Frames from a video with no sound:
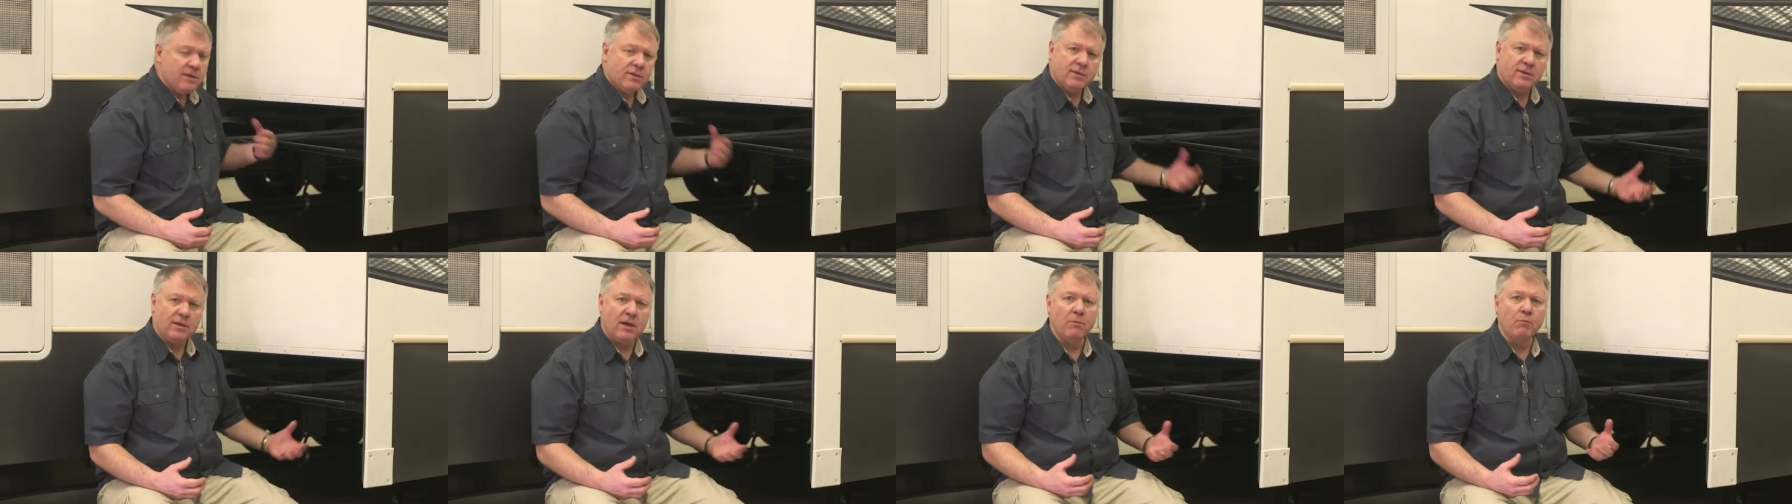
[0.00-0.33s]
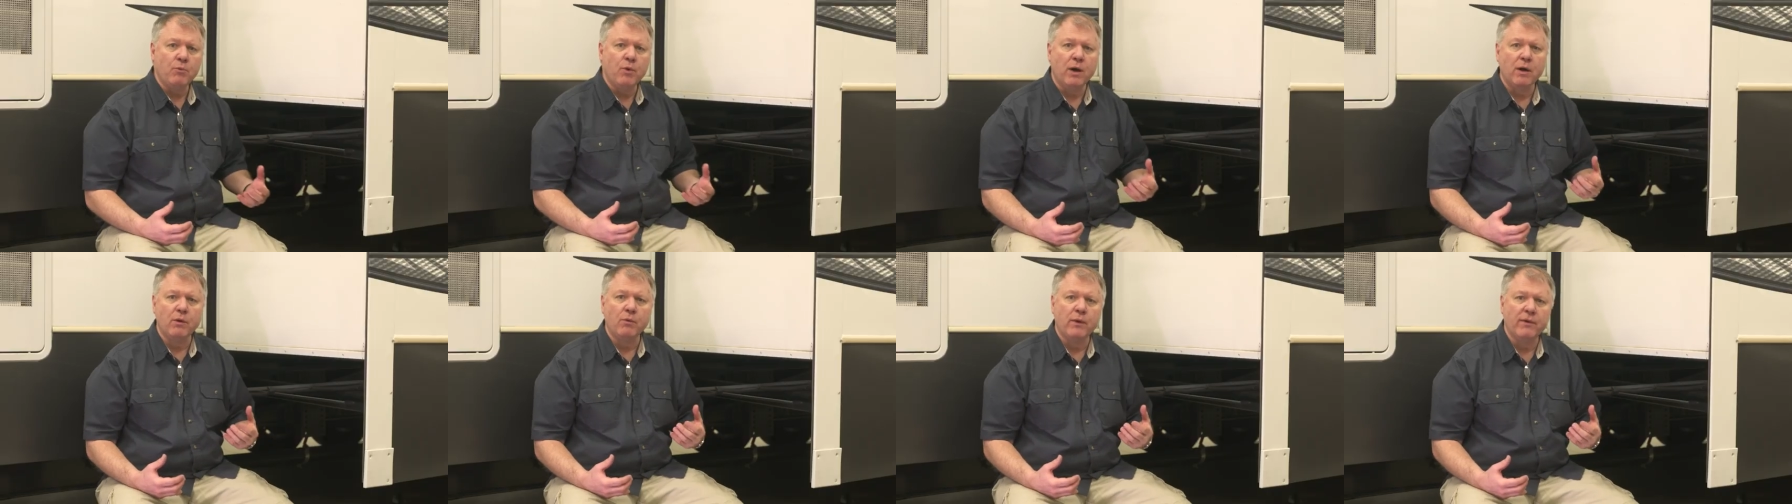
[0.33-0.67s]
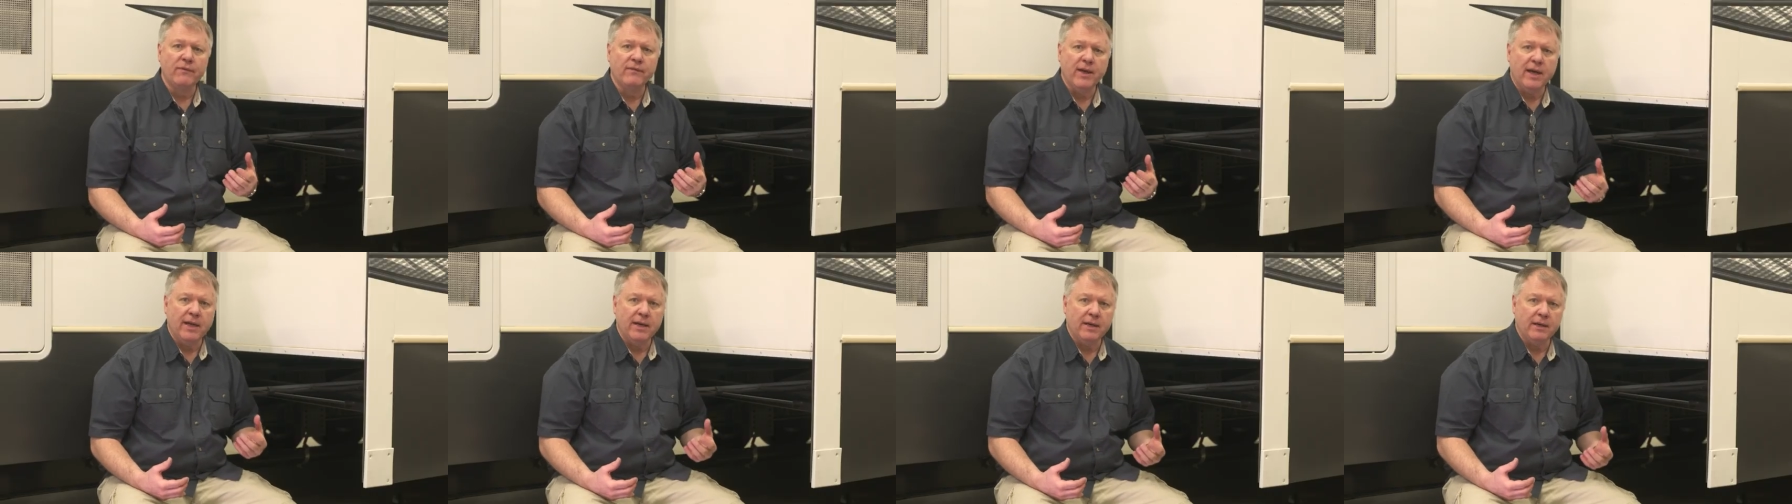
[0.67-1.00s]
somewhere
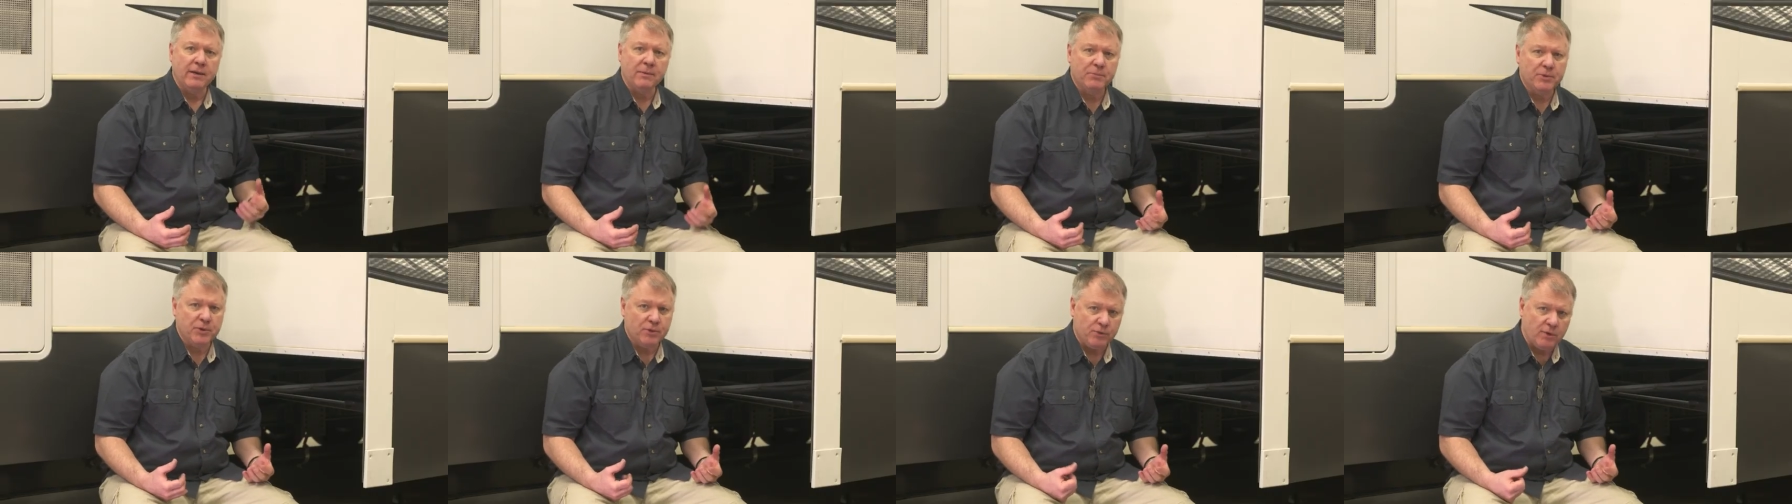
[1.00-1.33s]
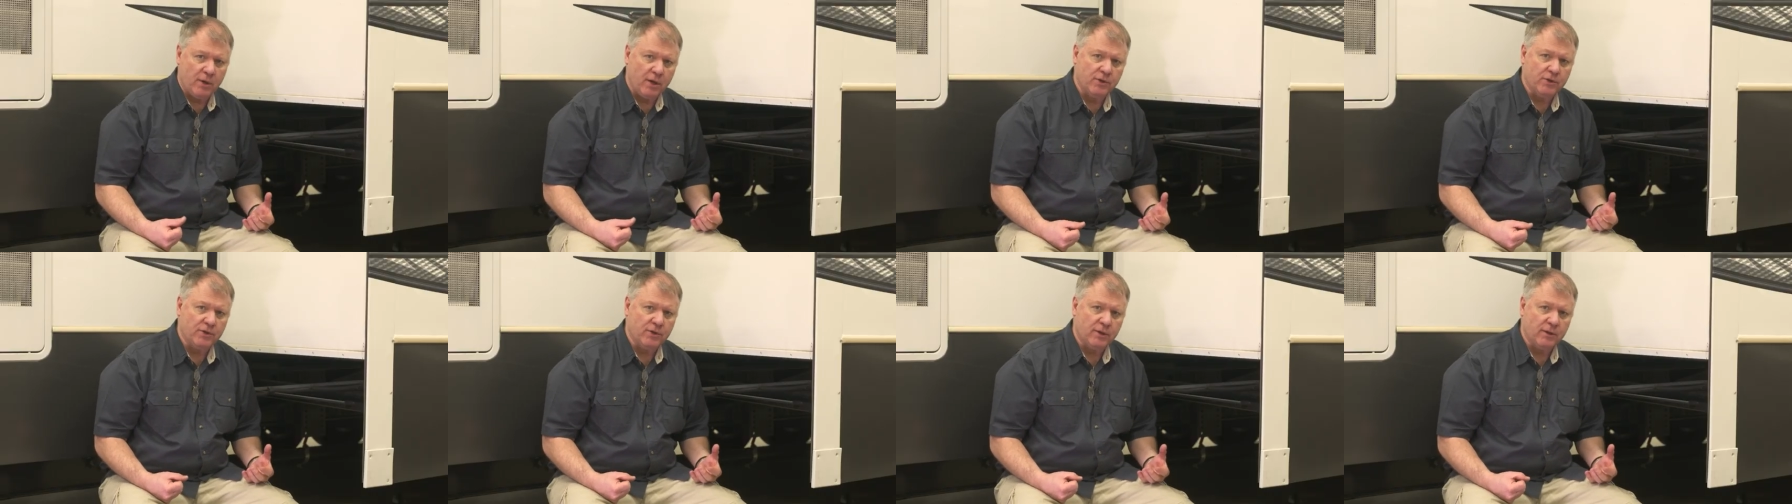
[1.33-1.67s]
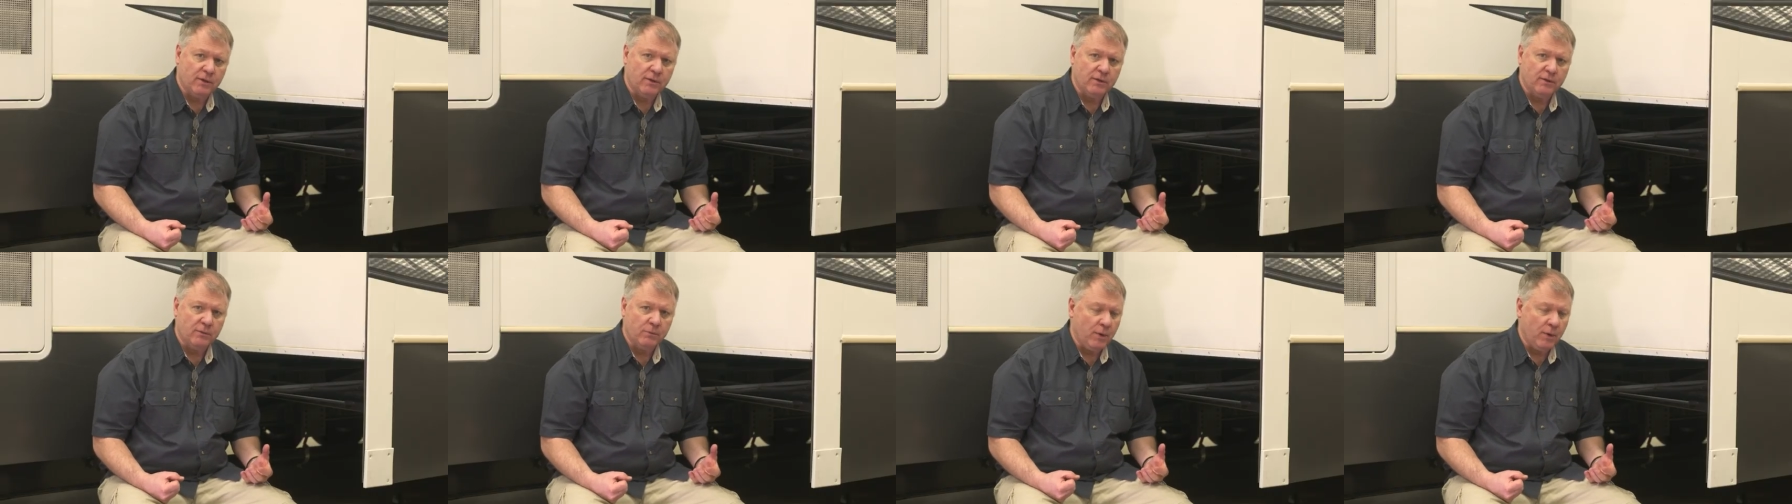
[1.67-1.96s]
we've got an obstruction.